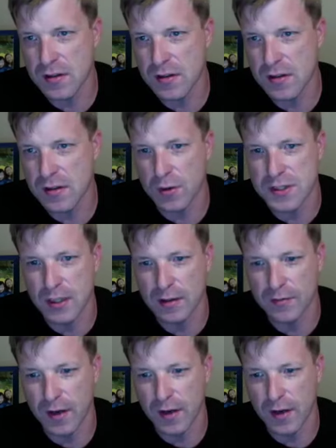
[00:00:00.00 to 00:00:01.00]
all sorts
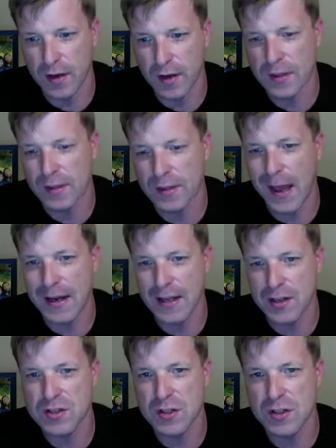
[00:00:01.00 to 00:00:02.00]
of really
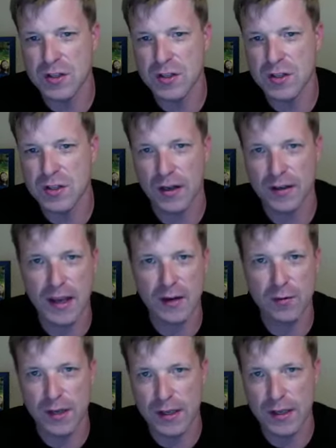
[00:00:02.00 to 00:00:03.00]
bad issues,
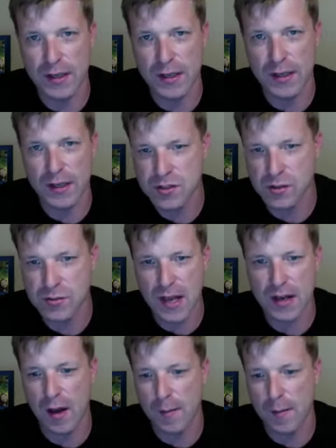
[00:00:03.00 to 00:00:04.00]
gang-related issues,
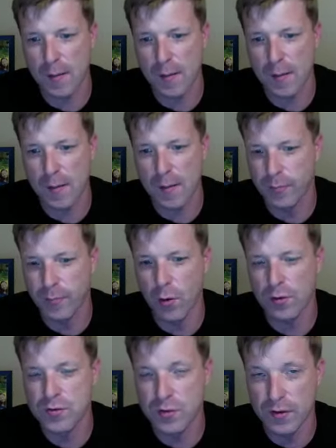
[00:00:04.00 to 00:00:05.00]
economically
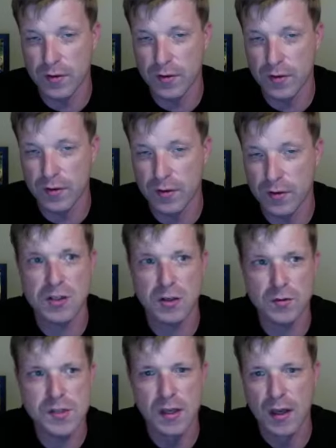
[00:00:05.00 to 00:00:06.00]
poor-driven
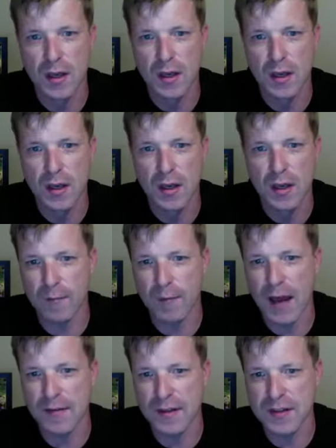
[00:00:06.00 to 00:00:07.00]
issues
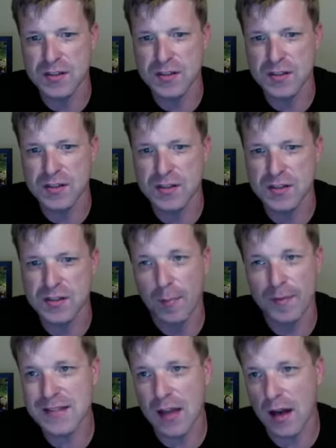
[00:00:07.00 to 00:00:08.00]
behind its use.
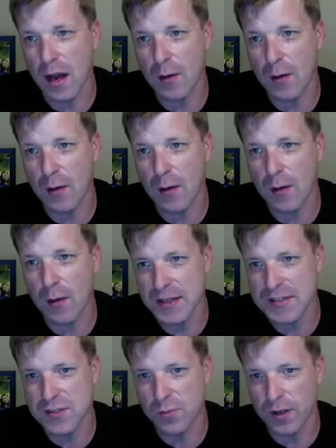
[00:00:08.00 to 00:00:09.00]
But that's not always the
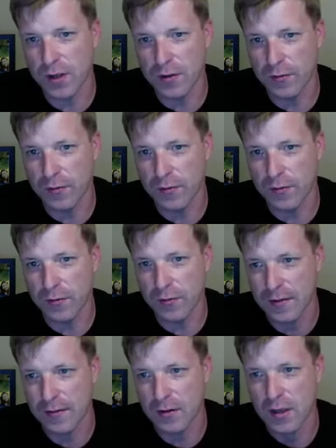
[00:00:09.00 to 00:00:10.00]
places where you'll find it
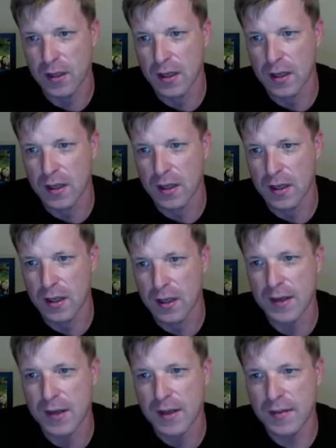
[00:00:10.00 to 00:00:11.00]
either.
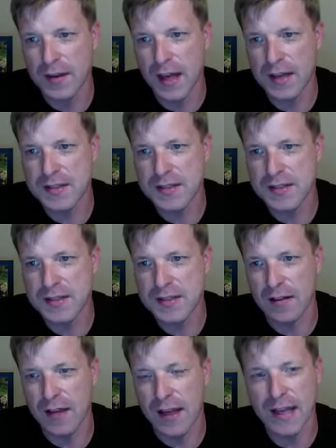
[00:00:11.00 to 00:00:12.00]
The days of
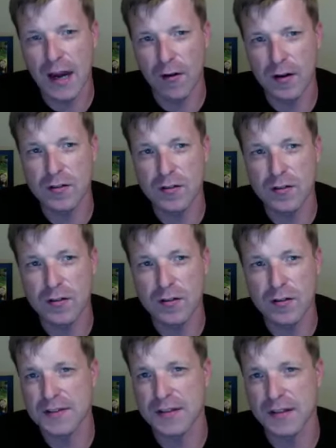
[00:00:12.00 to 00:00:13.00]
kind of like
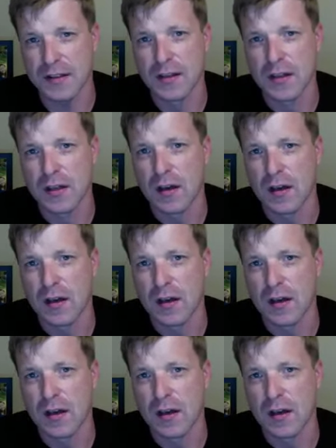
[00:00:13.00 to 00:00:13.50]
caricaturizing